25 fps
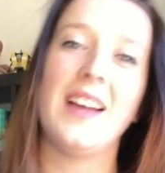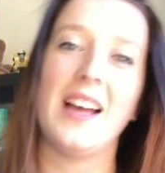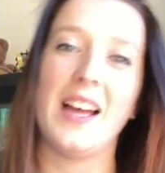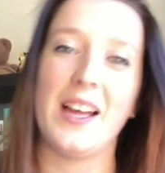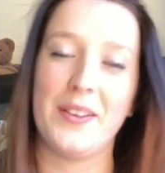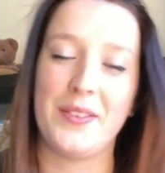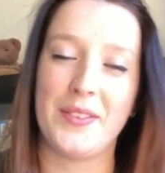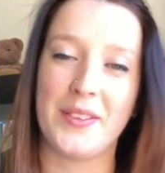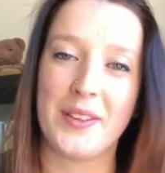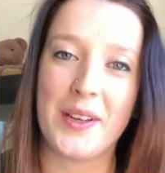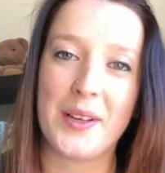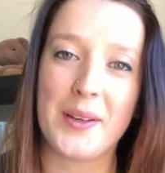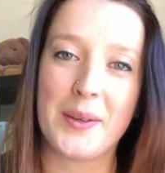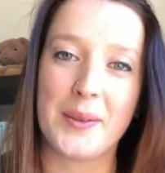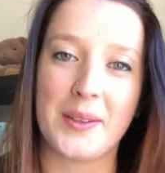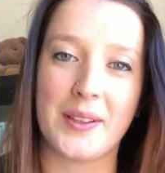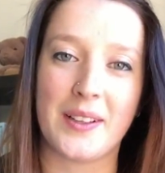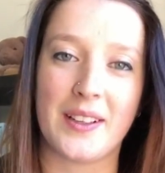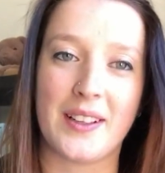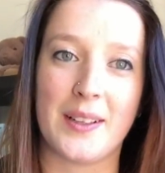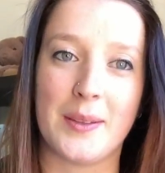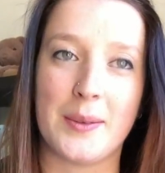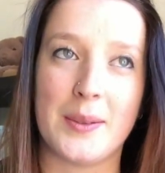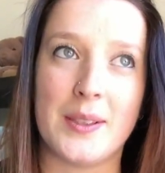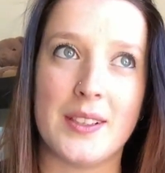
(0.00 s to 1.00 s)
I forgot where
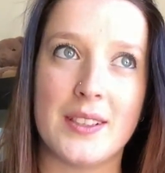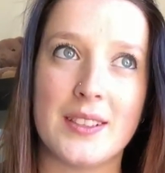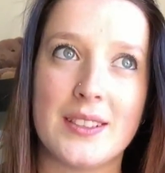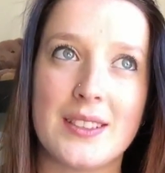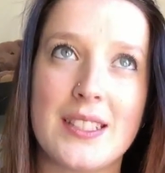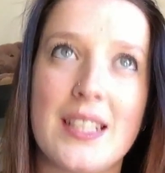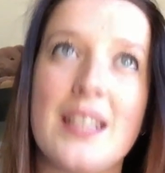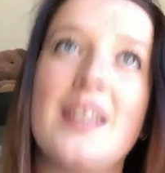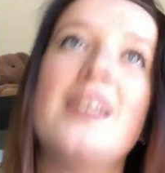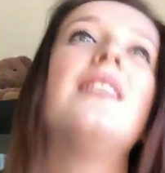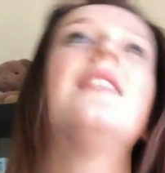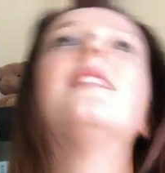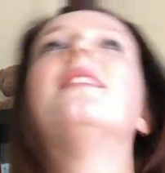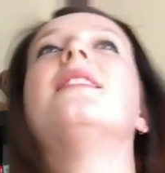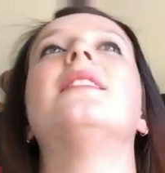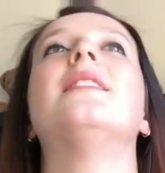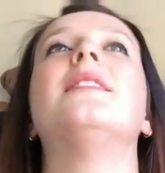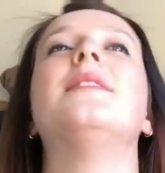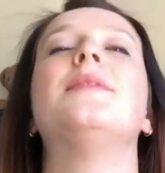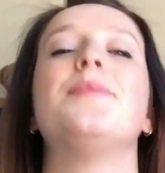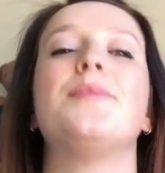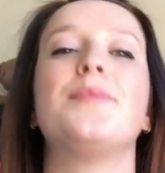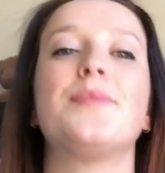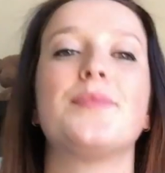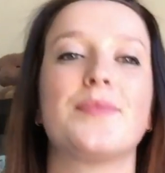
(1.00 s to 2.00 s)
I was.
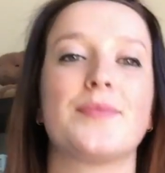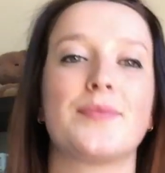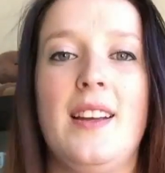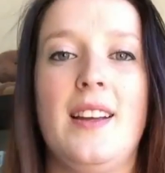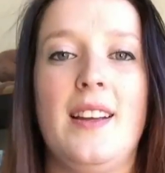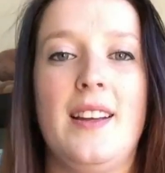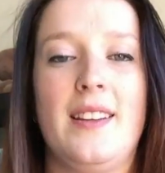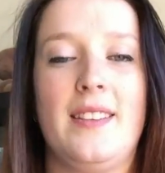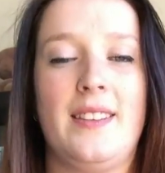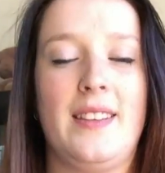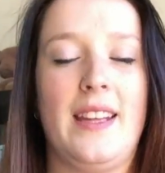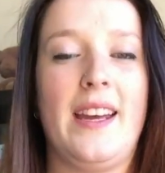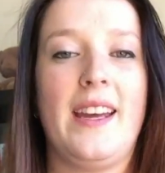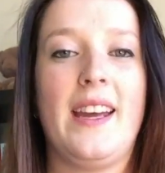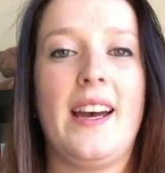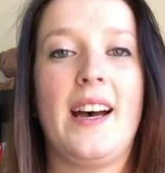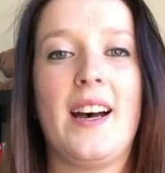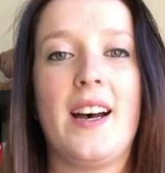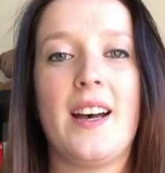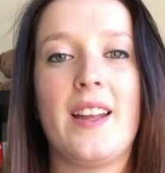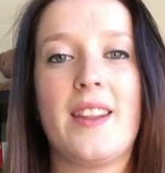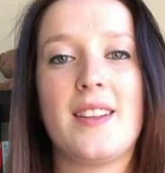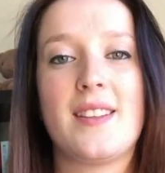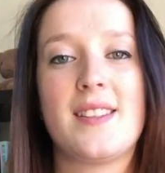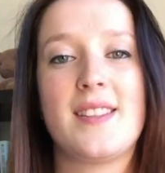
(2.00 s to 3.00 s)
They
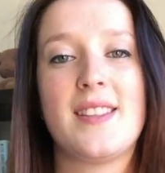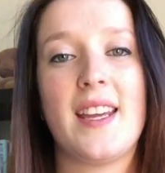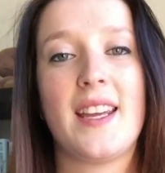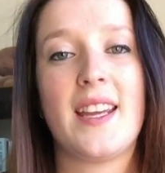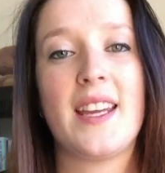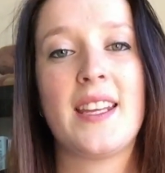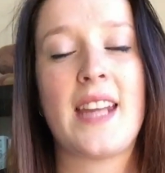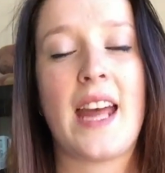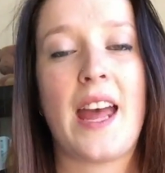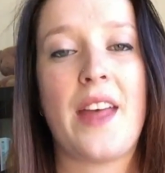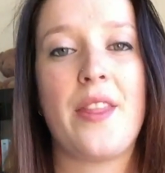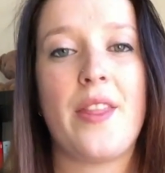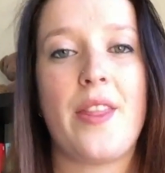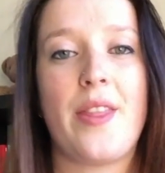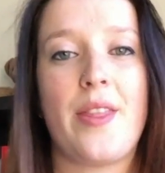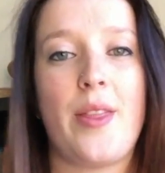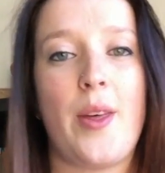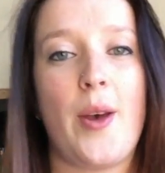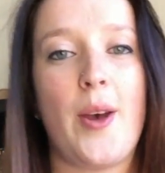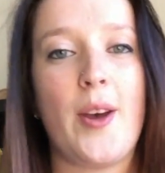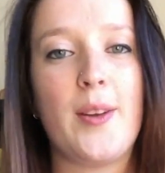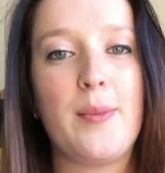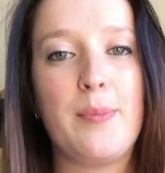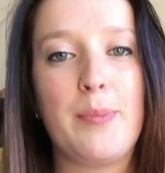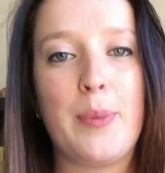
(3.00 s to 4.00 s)
are the second and
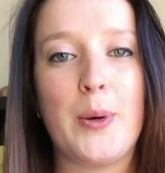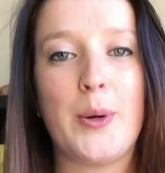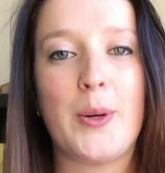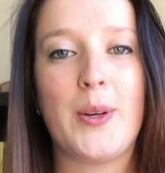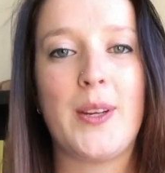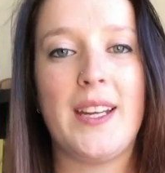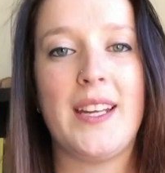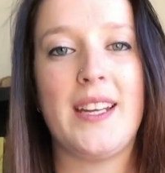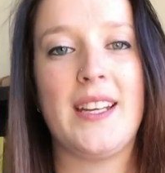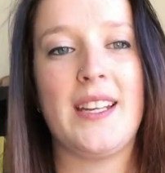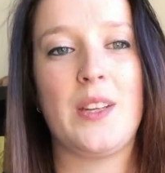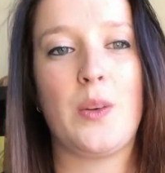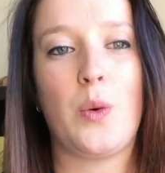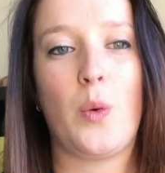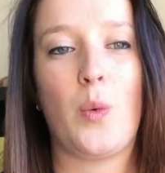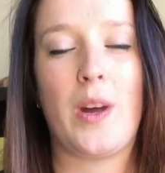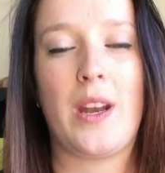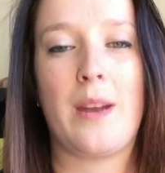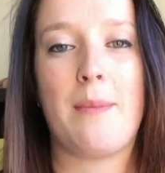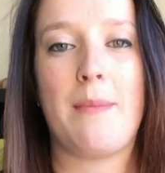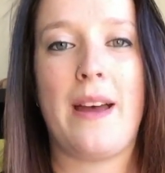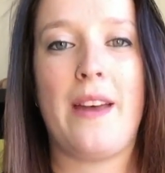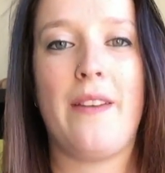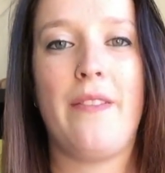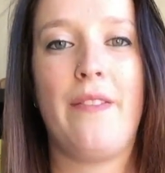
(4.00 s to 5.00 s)
third book in one
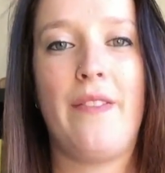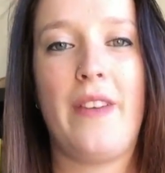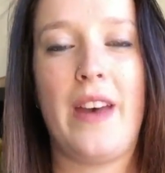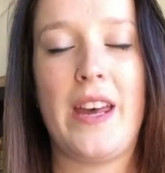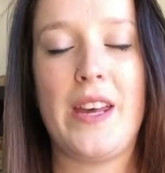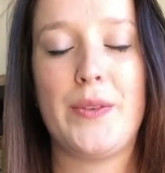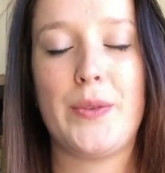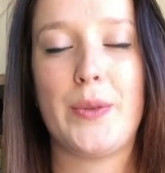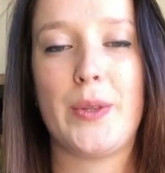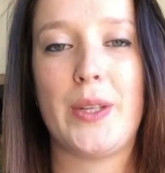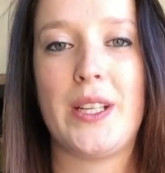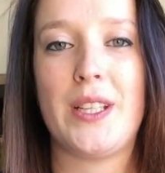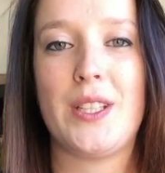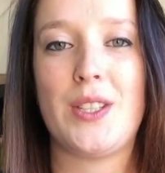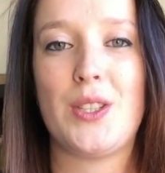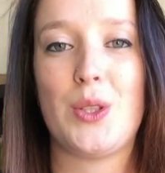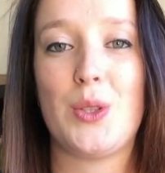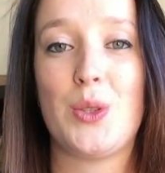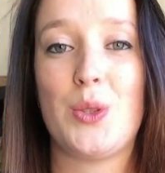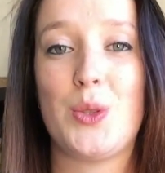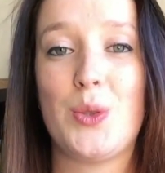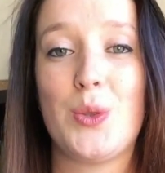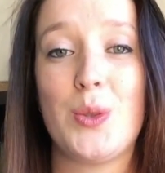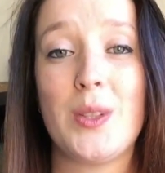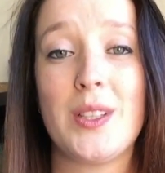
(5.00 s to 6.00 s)
of my favourite
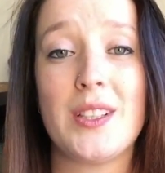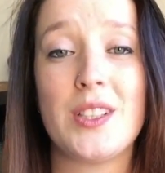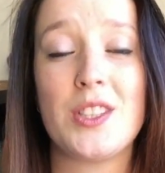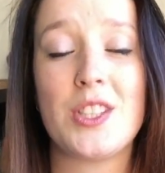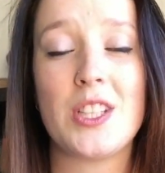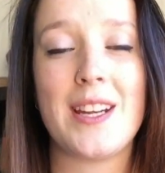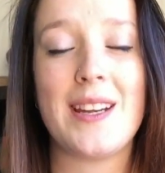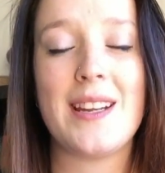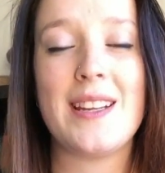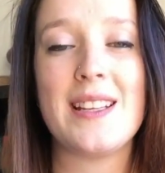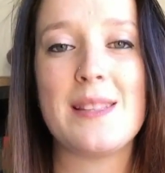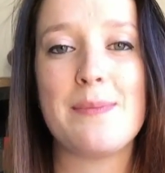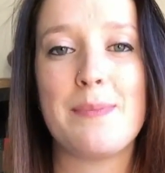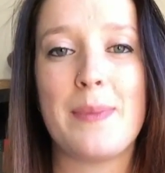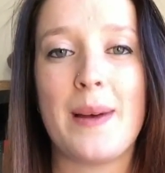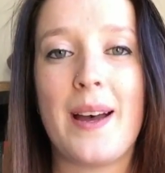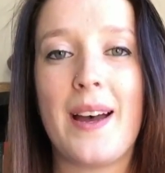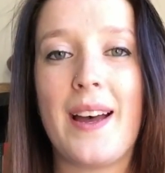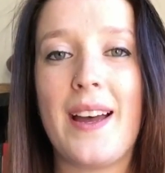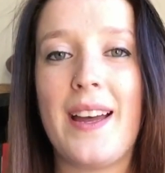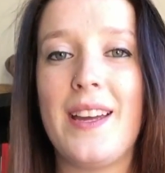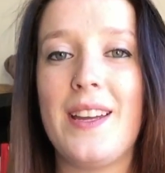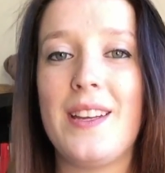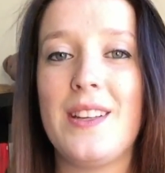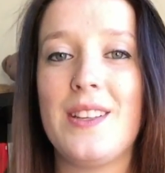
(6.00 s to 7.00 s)
trilogies
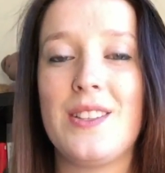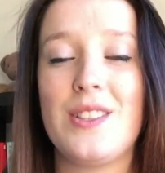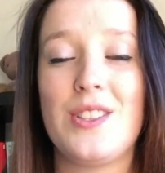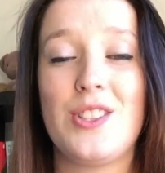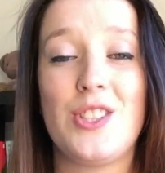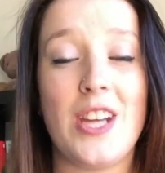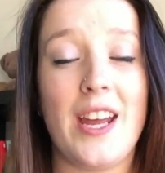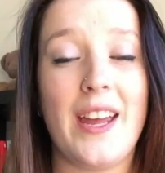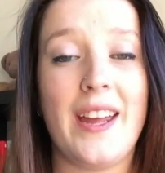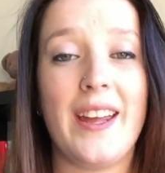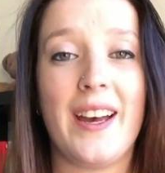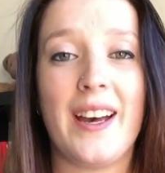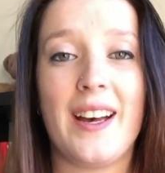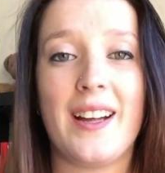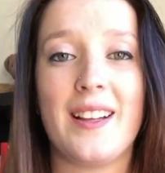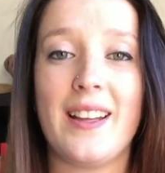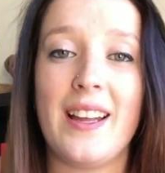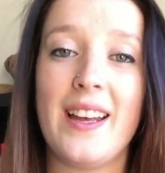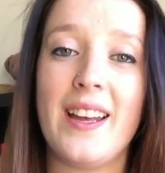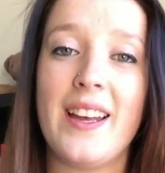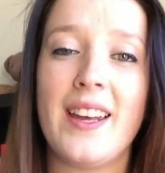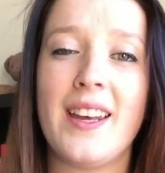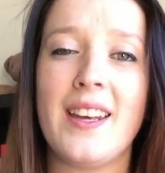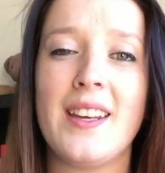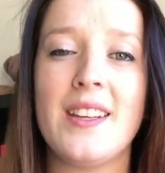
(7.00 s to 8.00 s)
by
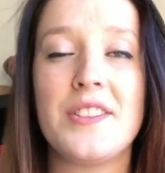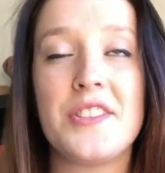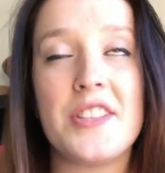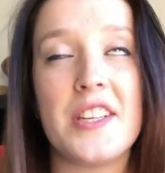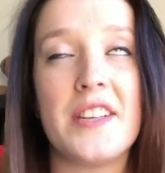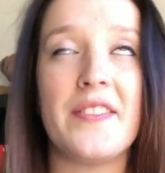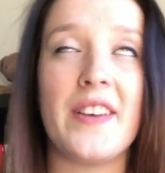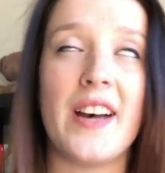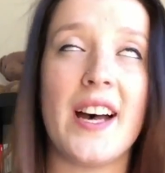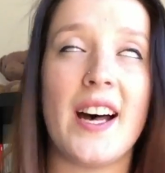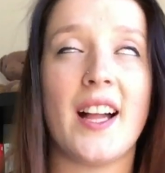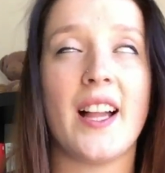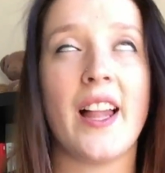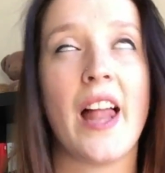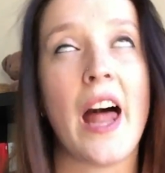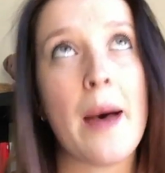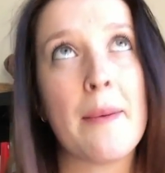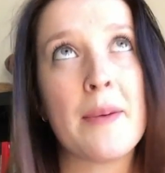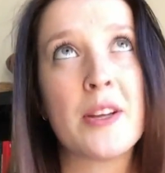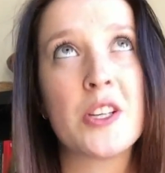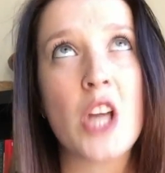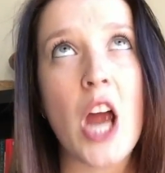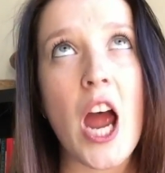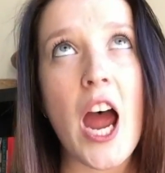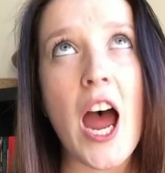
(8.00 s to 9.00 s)
Aaallll, Jennifer
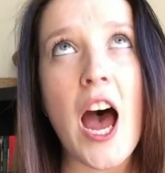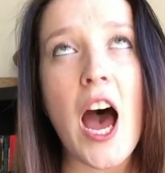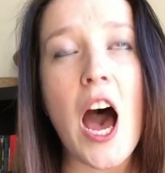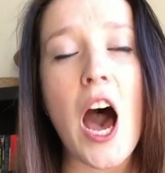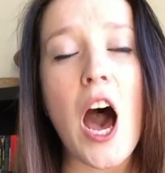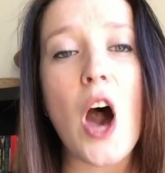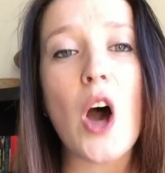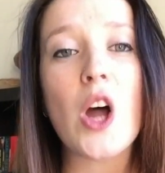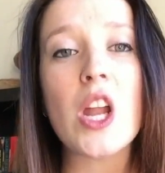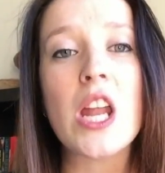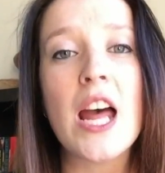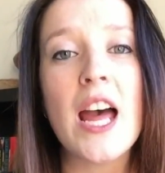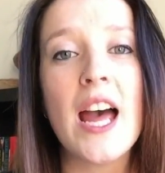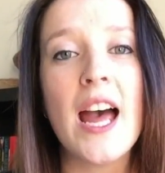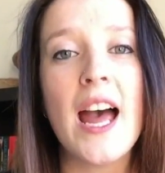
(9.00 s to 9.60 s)
Armentrout,